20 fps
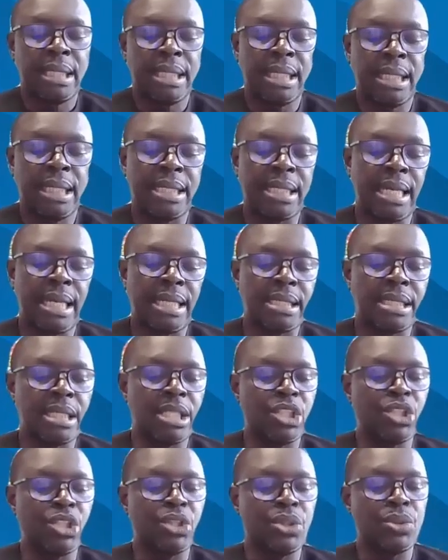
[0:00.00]
It has
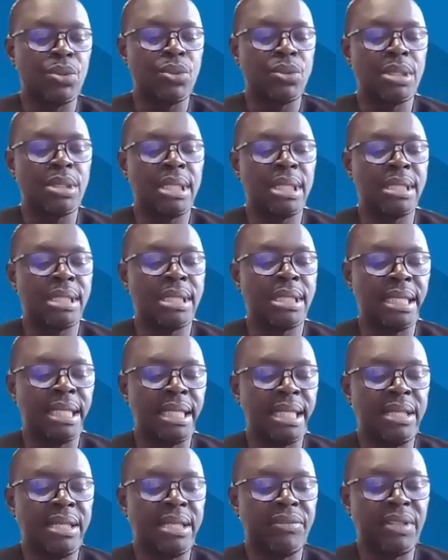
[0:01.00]
issued a
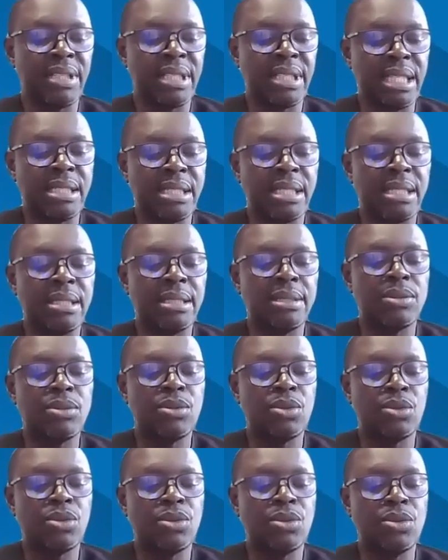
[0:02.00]
standing invitation
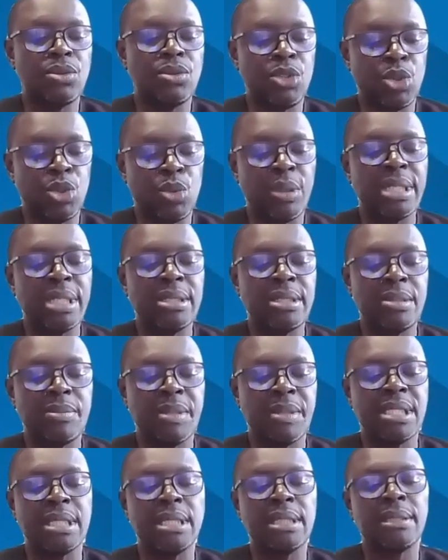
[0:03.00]
to UN
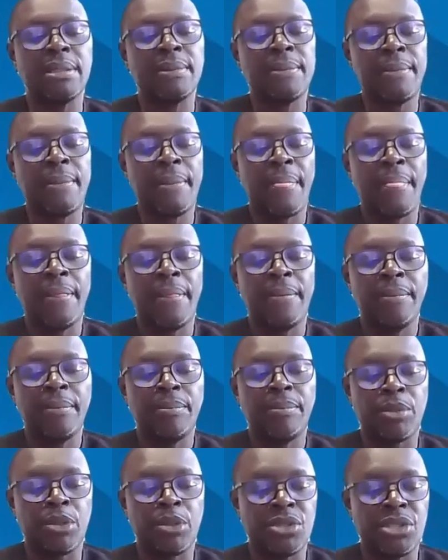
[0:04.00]
special
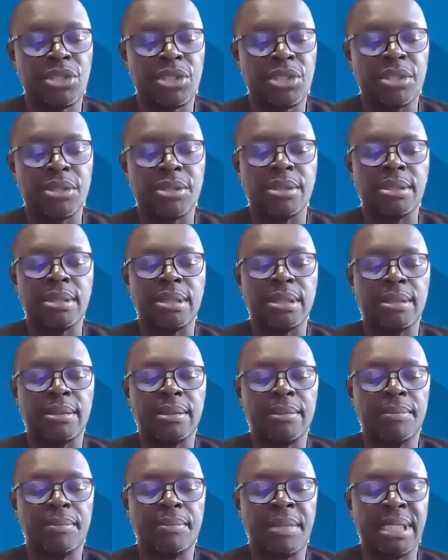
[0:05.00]
procedures,
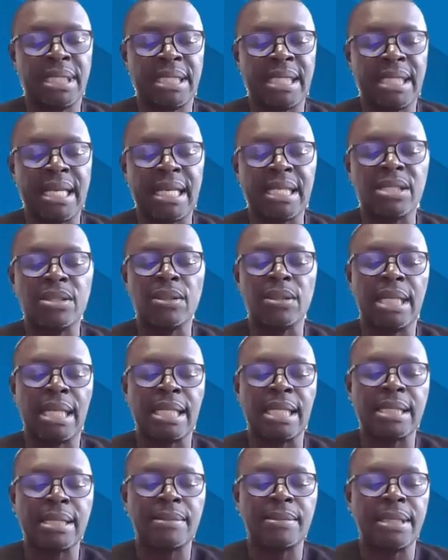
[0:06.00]
but it has not
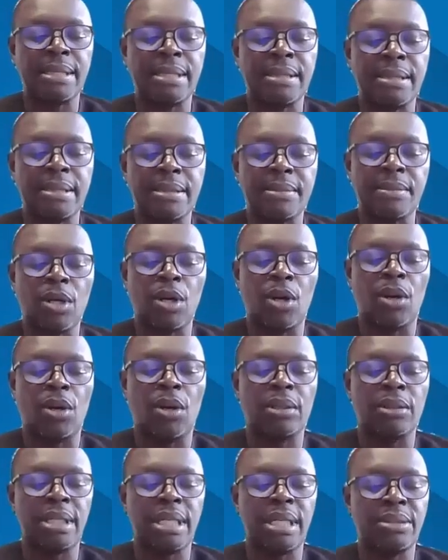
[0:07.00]
accepted
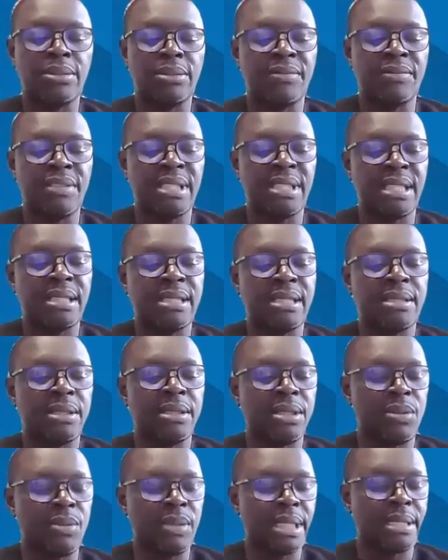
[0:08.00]
all country visits
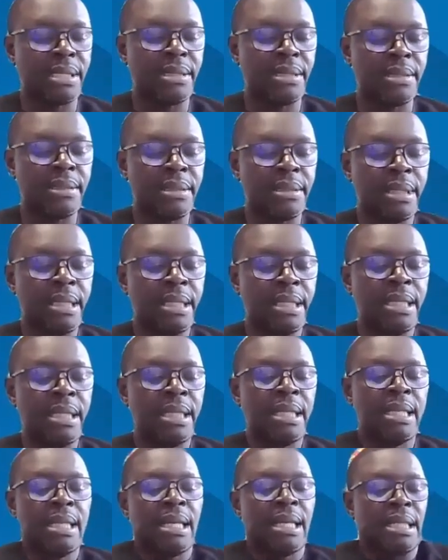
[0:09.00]
requests.
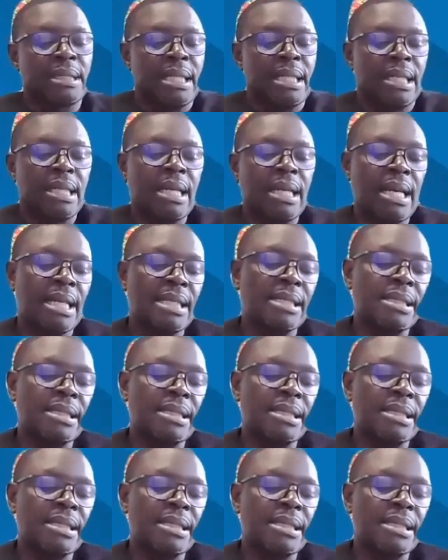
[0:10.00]
Qatar